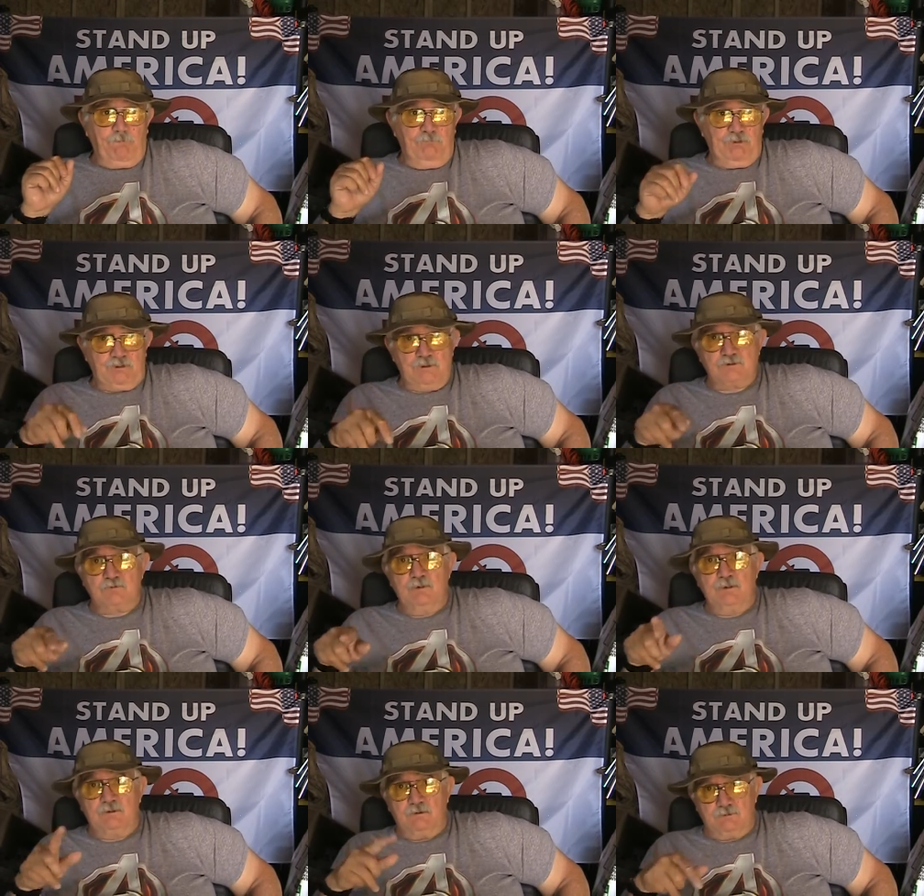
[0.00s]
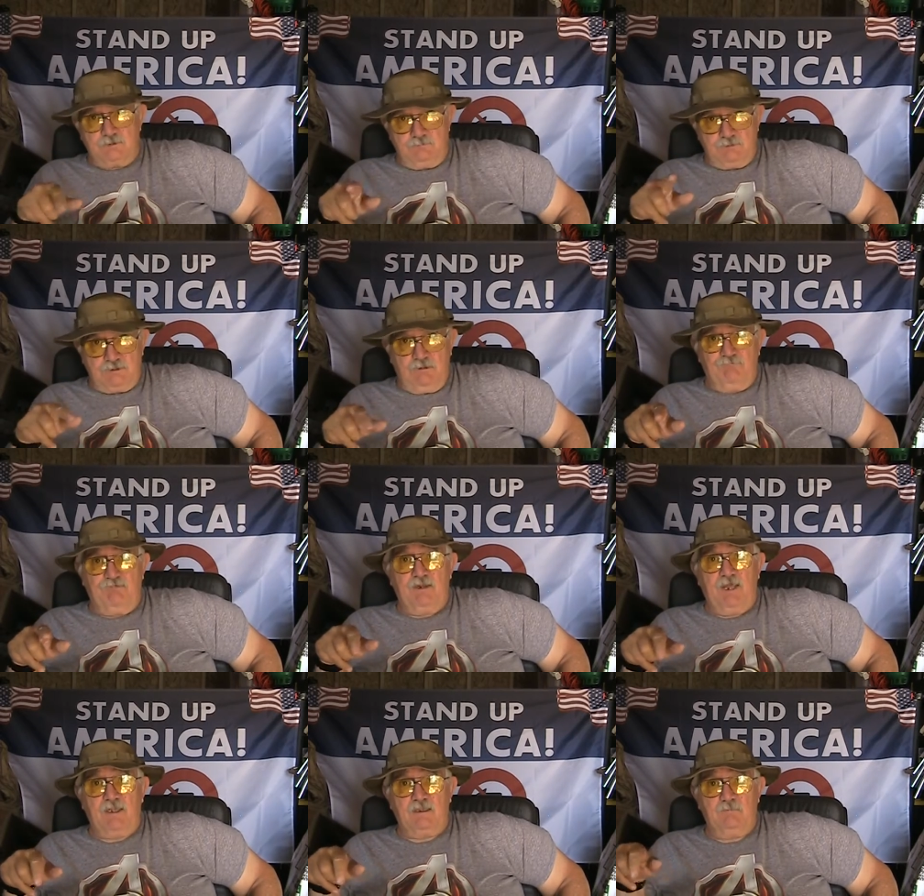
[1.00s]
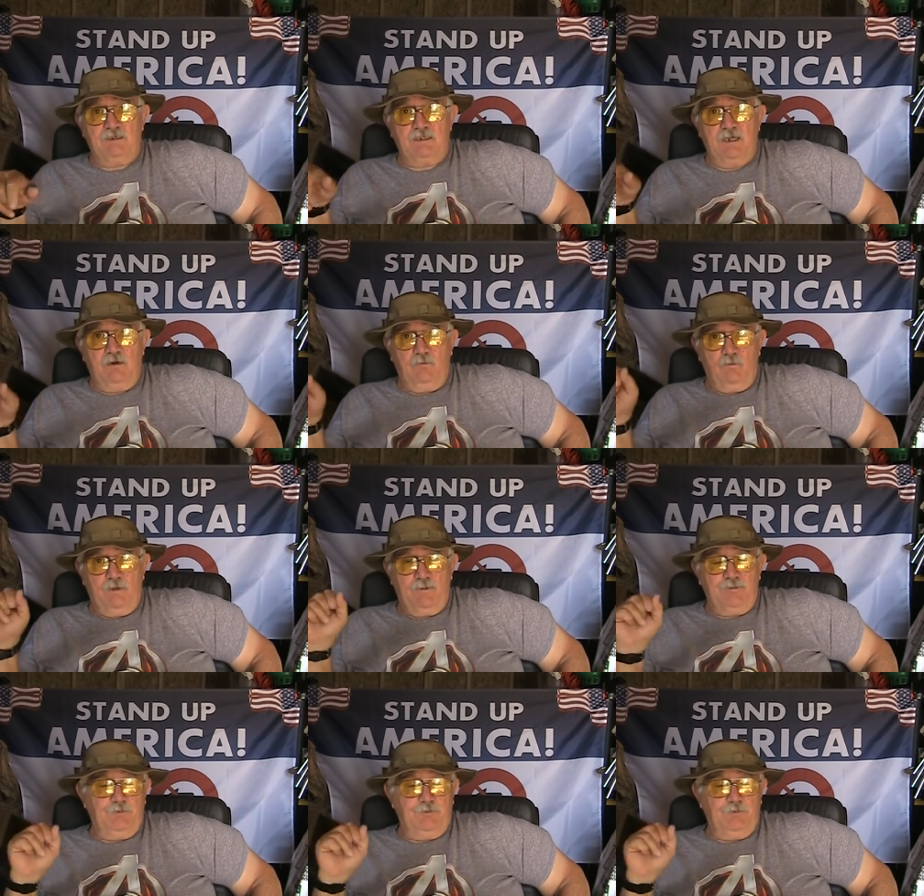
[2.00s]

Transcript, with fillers: but this week, there's some stuff that had to be dealt with.